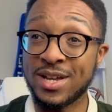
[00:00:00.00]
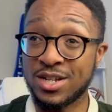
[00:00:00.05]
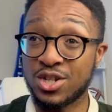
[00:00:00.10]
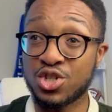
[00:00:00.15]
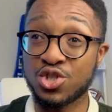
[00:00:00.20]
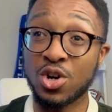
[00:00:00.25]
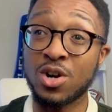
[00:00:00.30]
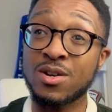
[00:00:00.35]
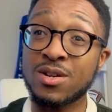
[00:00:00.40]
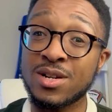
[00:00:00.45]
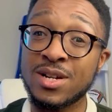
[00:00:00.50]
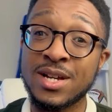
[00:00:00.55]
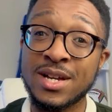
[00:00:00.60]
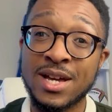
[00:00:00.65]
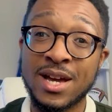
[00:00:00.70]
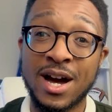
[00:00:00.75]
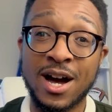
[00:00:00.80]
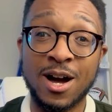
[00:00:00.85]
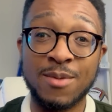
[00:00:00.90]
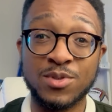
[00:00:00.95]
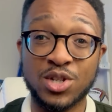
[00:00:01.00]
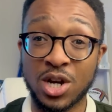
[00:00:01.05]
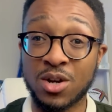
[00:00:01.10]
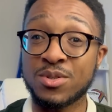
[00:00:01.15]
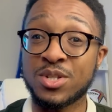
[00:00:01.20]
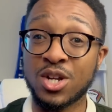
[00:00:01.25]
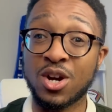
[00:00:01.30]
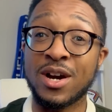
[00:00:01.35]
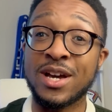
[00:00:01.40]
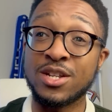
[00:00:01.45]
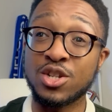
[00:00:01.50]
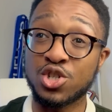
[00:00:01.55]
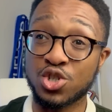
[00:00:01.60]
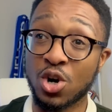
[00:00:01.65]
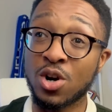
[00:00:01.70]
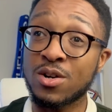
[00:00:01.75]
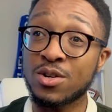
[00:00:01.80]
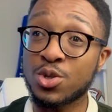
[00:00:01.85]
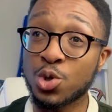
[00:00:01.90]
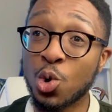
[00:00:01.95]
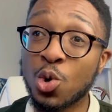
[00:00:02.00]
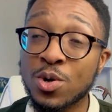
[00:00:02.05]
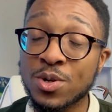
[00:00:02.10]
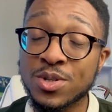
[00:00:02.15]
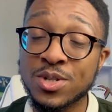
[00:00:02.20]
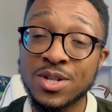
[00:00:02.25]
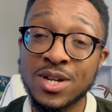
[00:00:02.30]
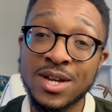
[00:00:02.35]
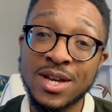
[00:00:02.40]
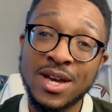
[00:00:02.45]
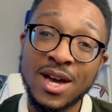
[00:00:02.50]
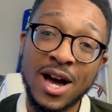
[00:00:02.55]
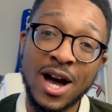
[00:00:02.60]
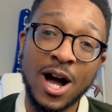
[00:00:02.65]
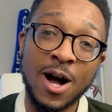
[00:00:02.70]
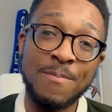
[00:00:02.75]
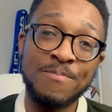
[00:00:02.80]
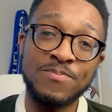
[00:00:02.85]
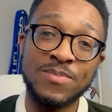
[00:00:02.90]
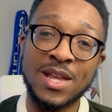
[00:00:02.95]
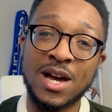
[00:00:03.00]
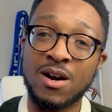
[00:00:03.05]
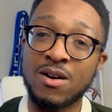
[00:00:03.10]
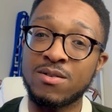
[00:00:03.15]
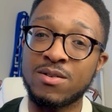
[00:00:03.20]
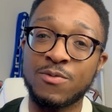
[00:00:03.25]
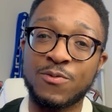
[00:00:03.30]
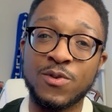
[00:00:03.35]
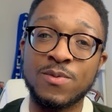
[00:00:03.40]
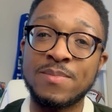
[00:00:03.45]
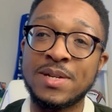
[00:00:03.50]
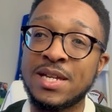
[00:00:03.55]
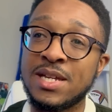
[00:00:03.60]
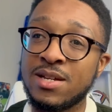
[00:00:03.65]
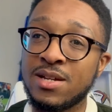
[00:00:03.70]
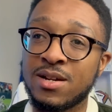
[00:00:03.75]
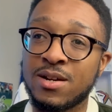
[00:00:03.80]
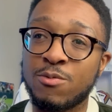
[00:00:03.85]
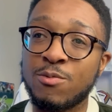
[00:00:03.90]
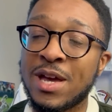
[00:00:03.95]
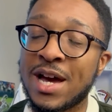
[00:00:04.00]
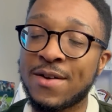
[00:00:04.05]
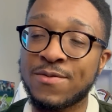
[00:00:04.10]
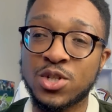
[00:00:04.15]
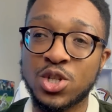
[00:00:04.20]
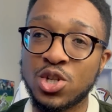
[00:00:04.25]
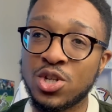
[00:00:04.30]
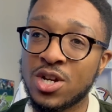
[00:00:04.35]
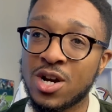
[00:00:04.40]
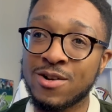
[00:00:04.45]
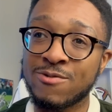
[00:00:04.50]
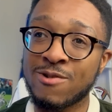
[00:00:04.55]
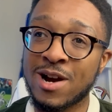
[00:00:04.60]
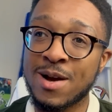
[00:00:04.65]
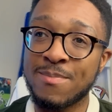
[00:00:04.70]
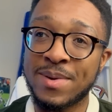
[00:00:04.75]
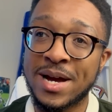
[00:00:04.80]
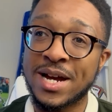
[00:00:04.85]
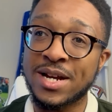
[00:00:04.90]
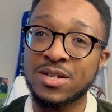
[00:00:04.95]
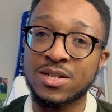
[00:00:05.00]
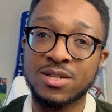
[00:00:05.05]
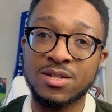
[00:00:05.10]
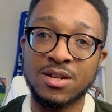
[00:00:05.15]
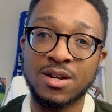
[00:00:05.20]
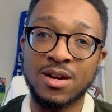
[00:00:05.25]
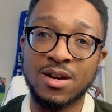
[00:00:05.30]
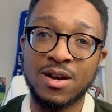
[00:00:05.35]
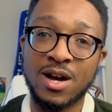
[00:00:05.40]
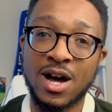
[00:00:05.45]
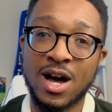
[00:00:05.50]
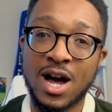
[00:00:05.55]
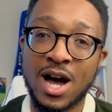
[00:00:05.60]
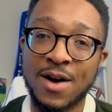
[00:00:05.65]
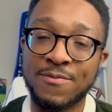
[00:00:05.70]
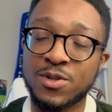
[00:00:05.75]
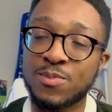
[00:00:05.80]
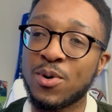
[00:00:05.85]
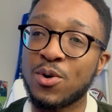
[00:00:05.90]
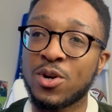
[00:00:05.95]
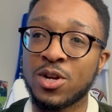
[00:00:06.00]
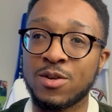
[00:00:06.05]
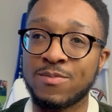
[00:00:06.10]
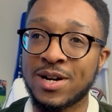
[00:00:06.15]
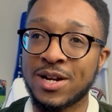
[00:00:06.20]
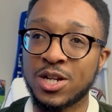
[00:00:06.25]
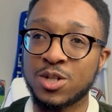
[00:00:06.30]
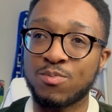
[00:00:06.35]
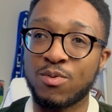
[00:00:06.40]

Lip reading: is shock. Chelsea are in shock talks. Now, for me, we have two young right-backs. I've spoken about this